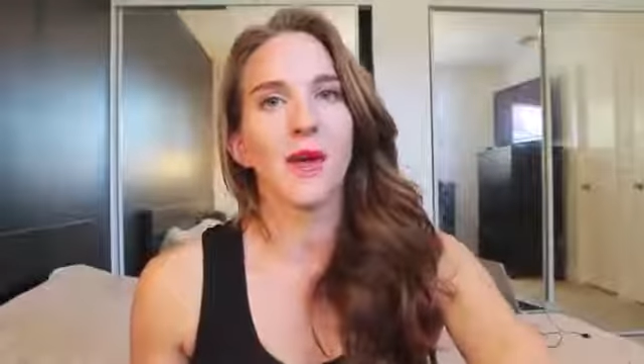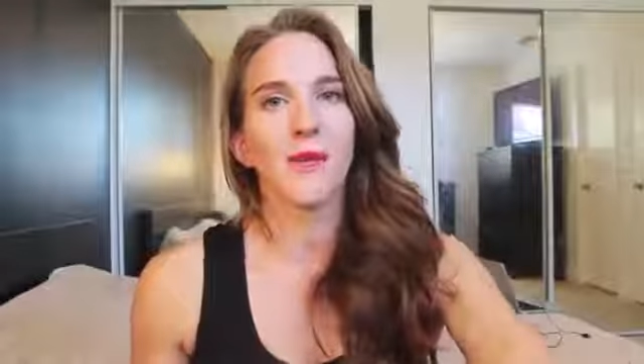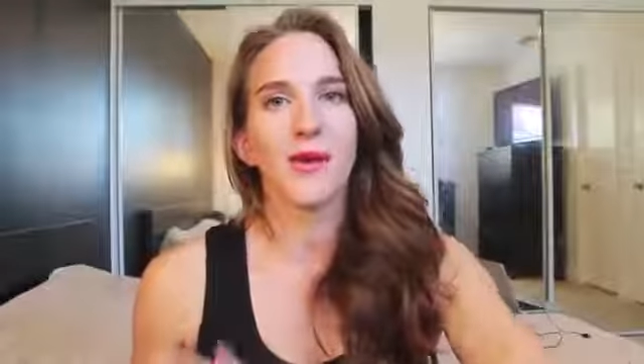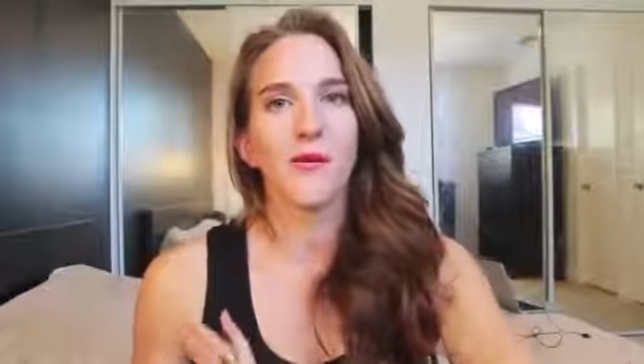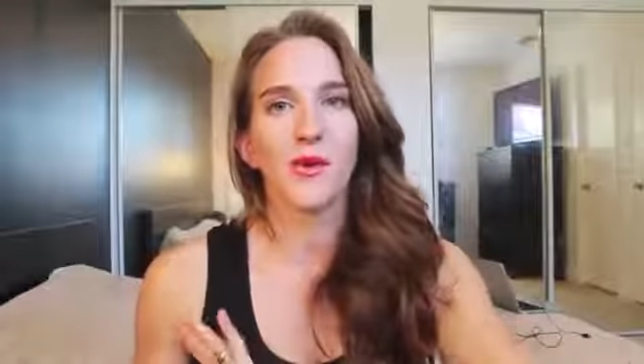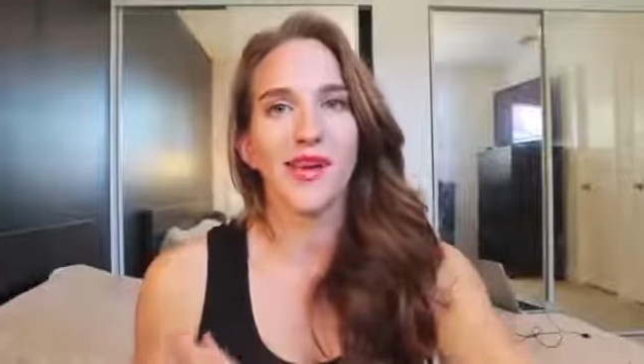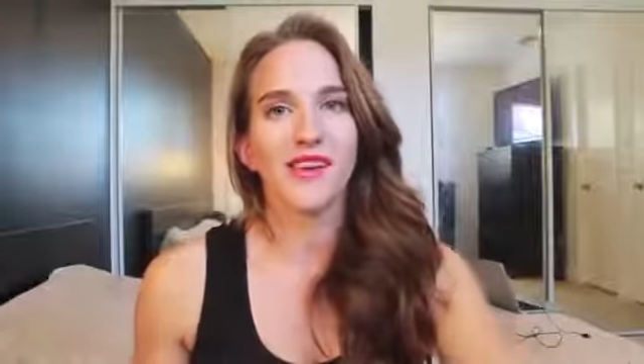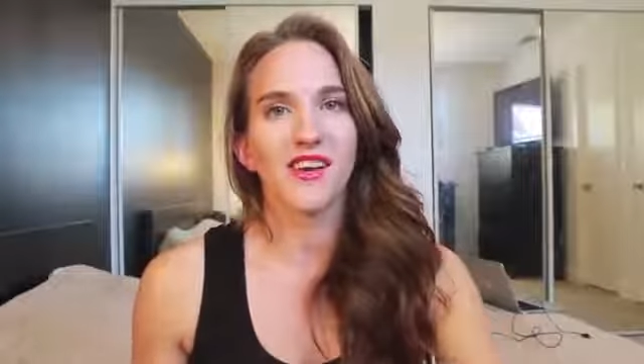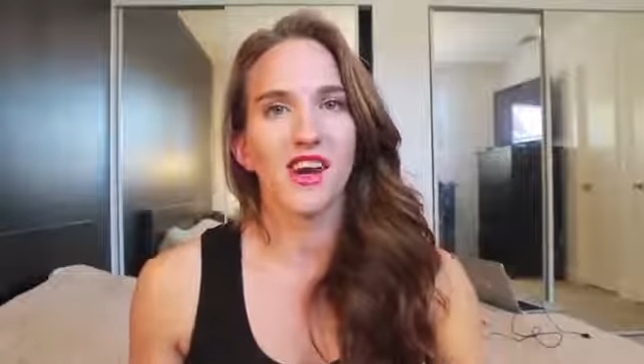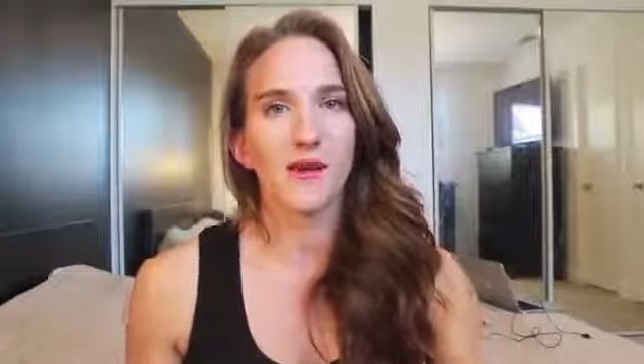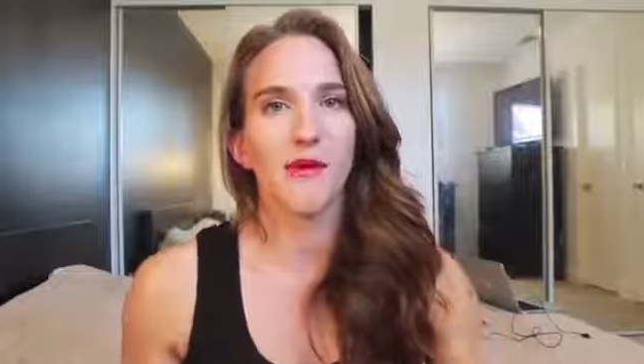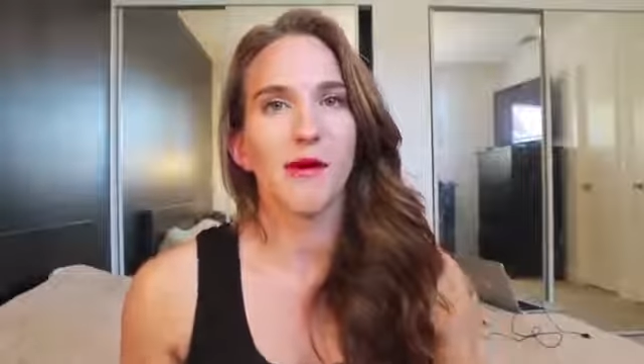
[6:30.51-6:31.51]
Maybe we could
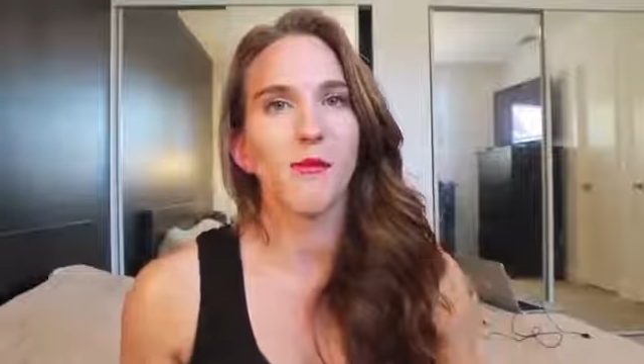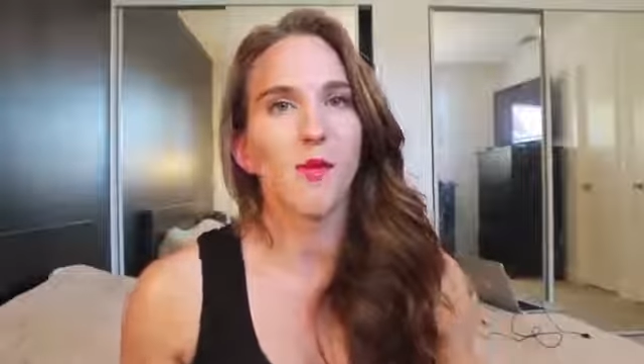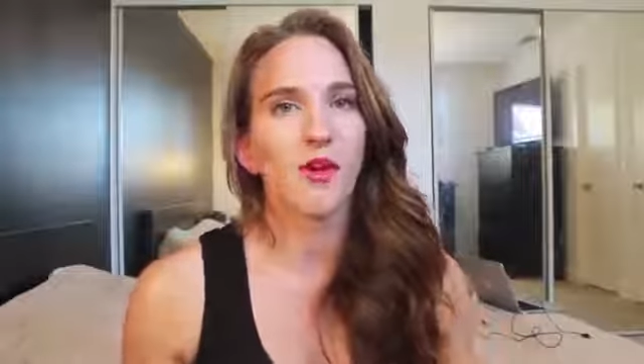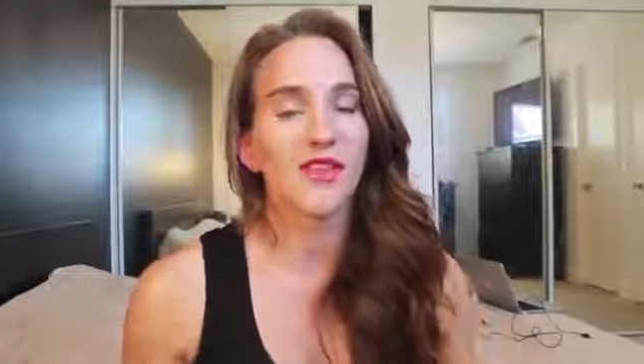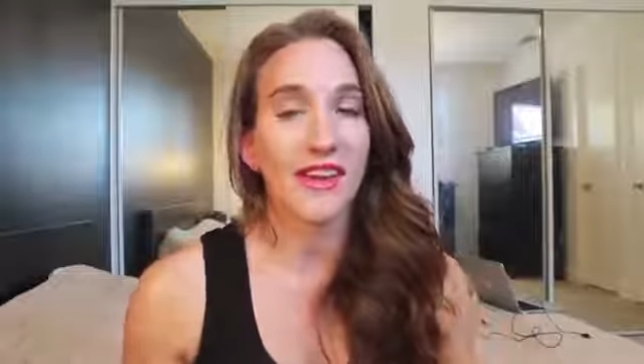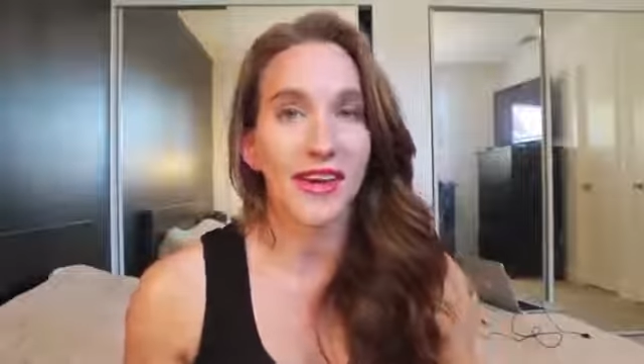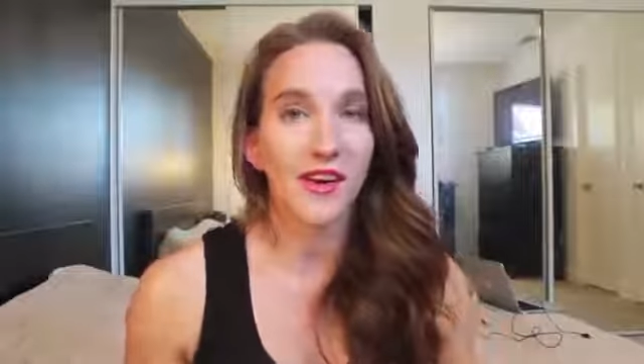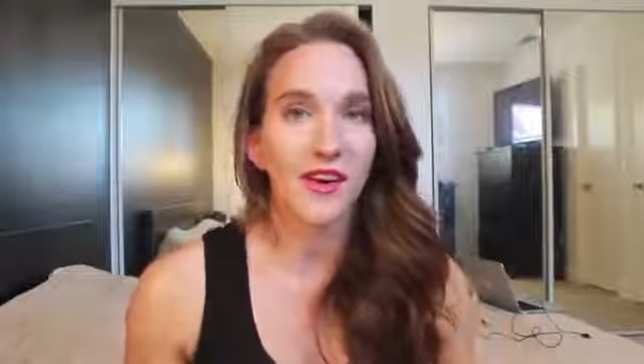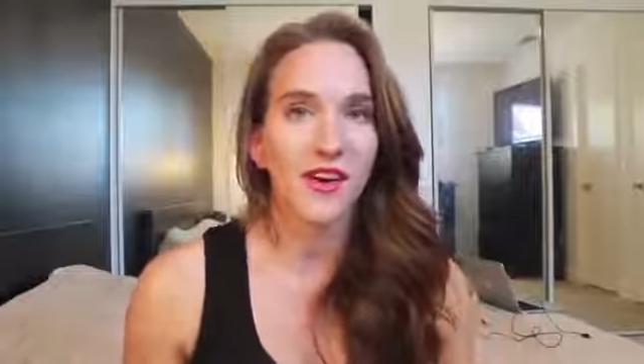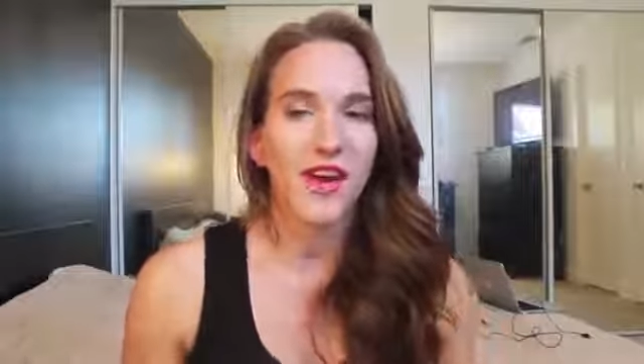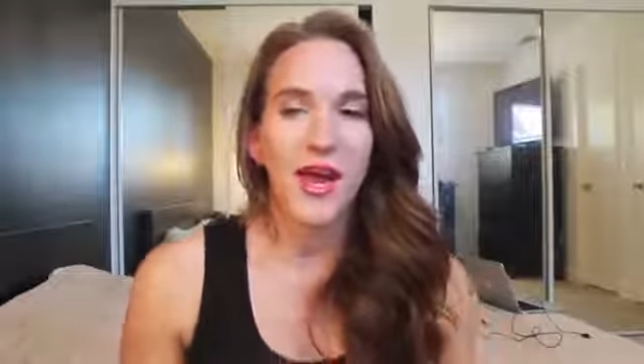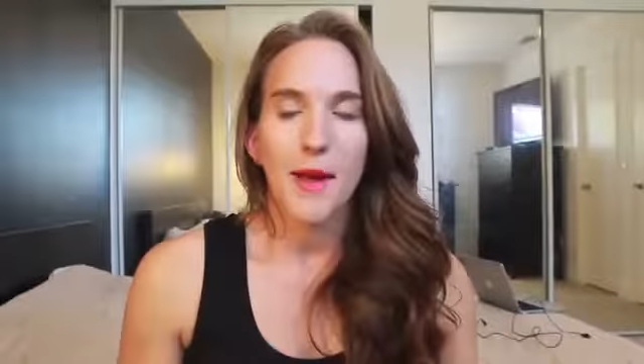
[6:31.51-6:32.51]
talk about more later,